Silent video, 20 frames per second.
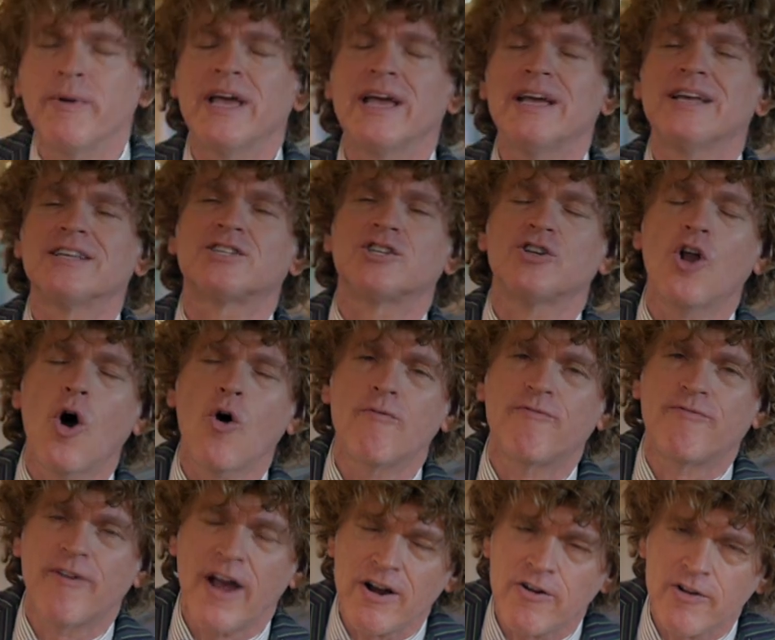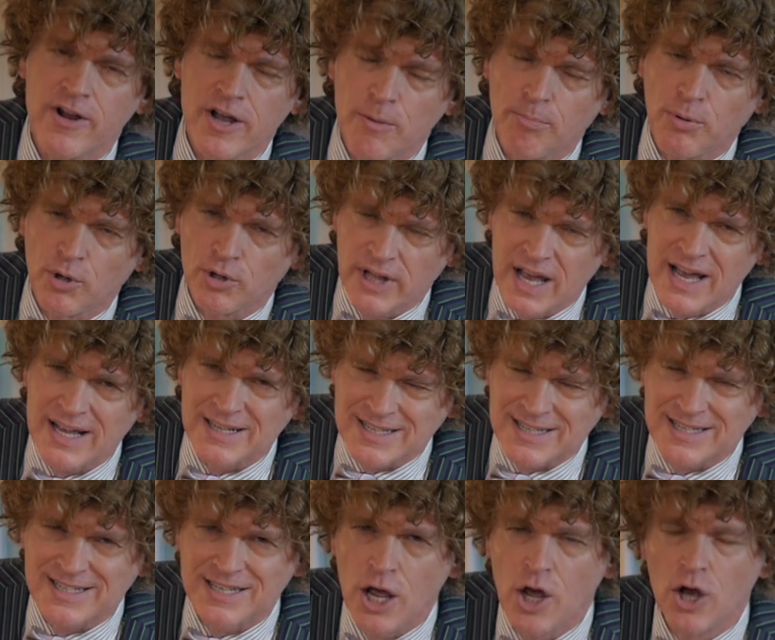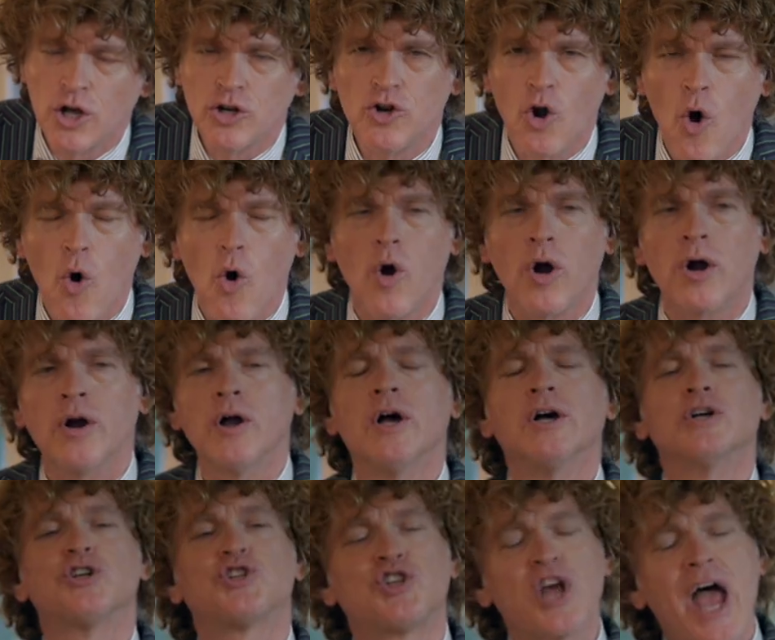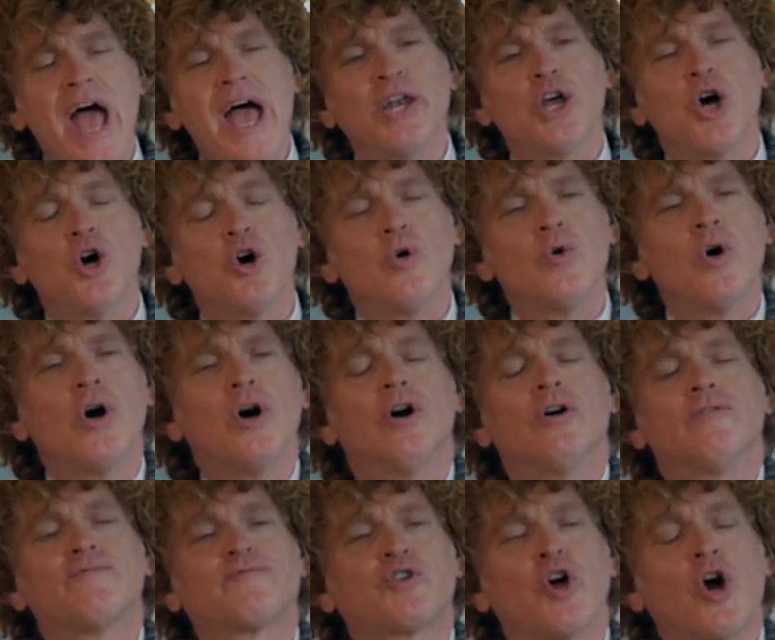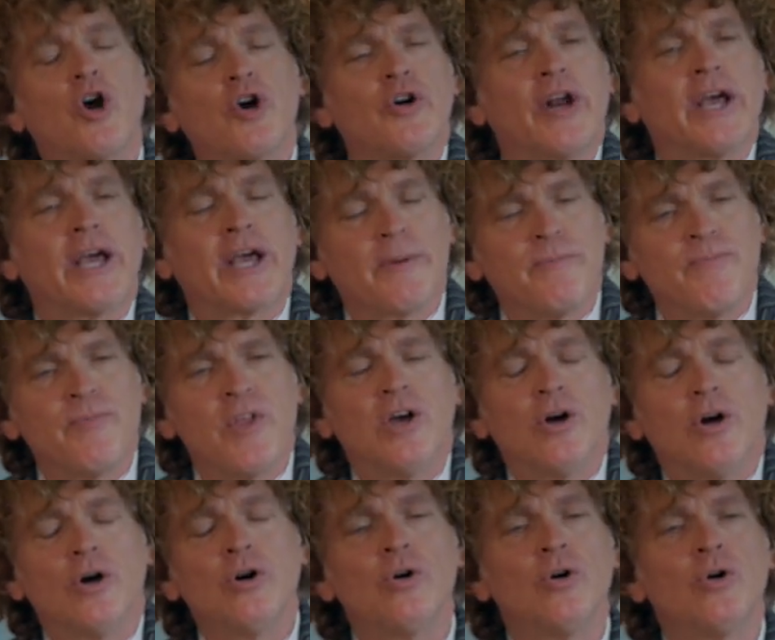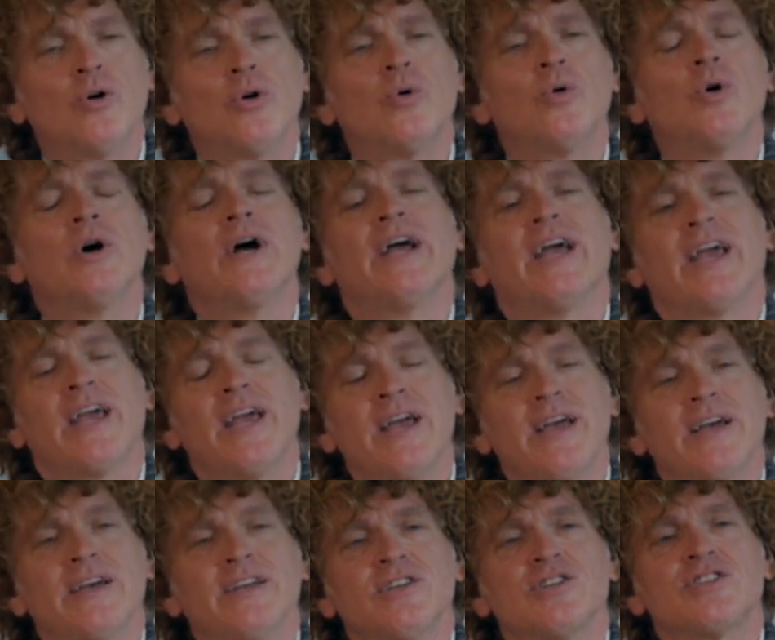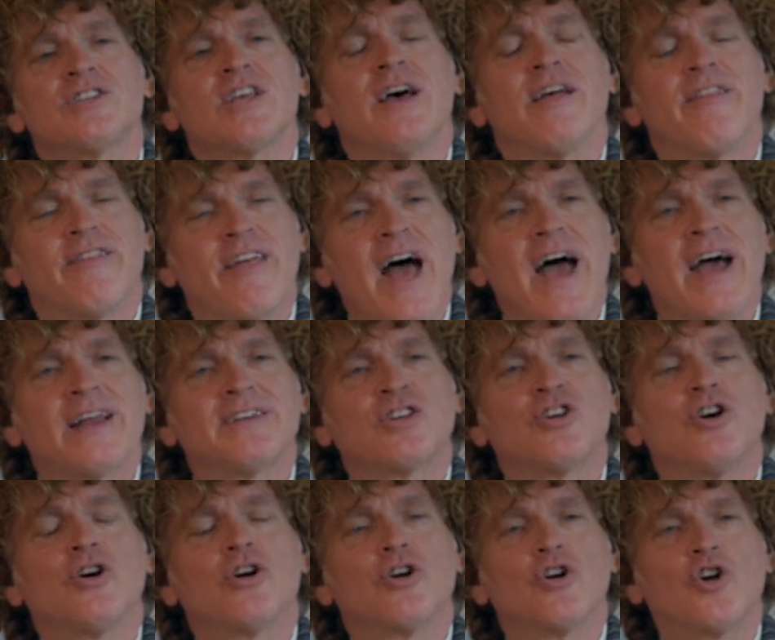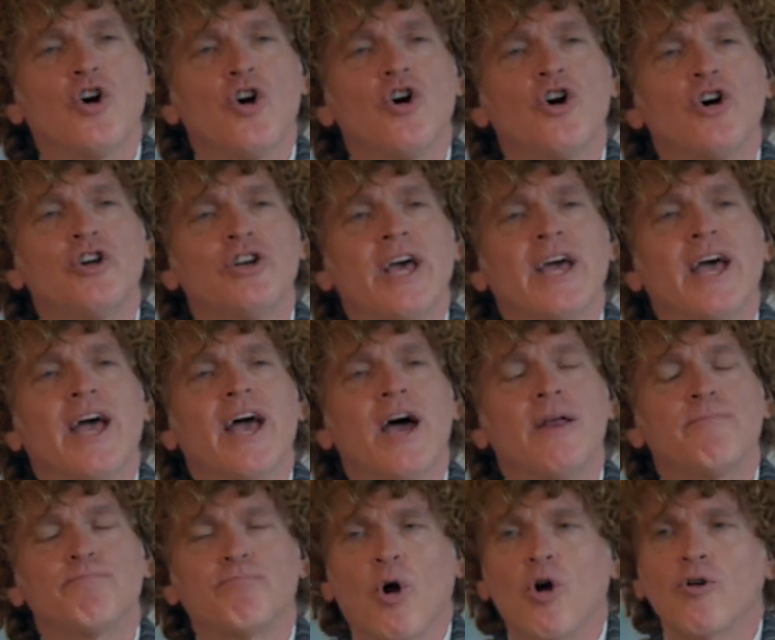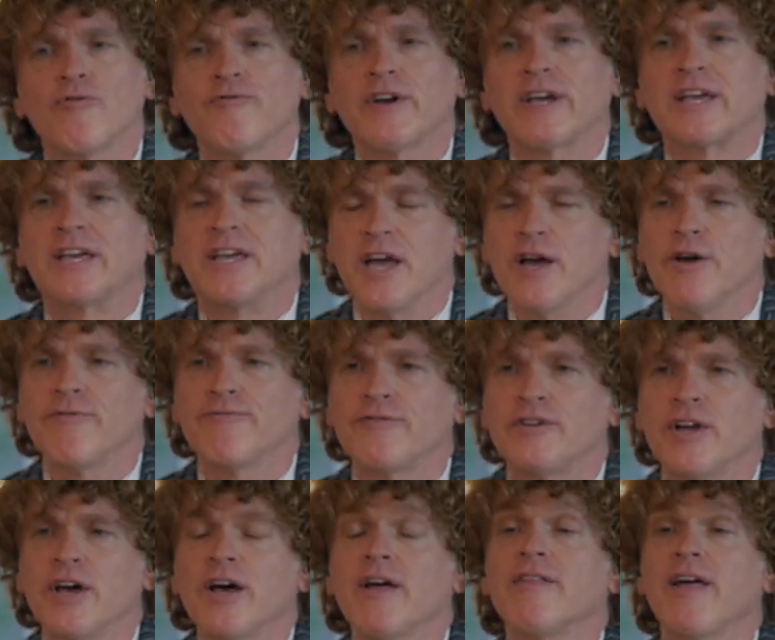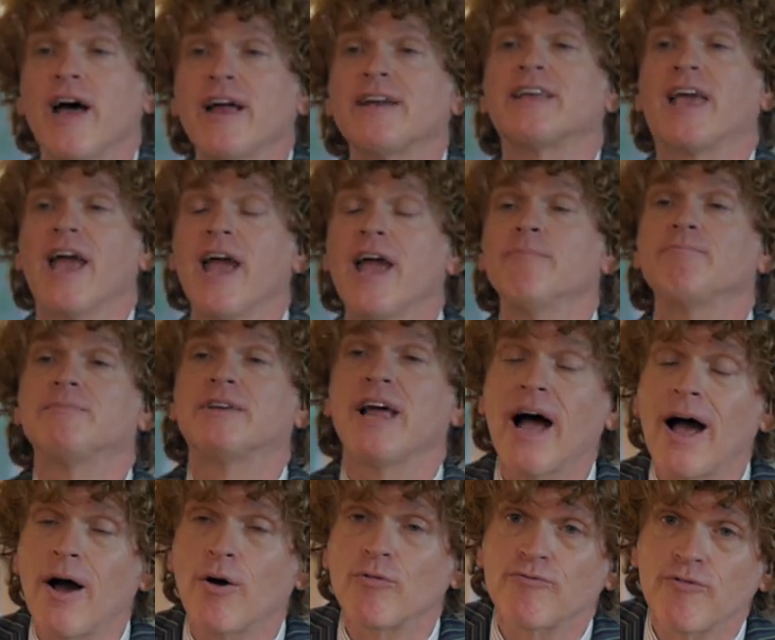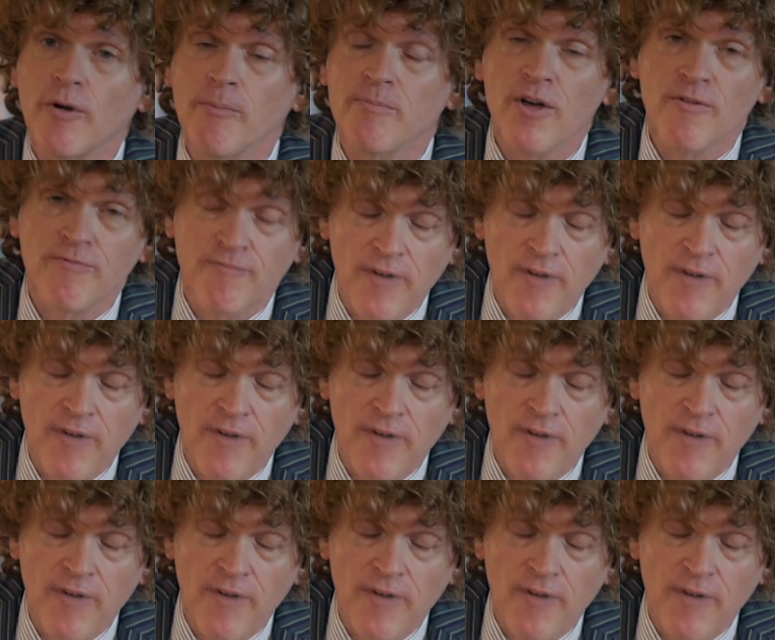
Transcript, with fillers: is no variableness nor shadow of turning who is that good and perfect gift that came down from the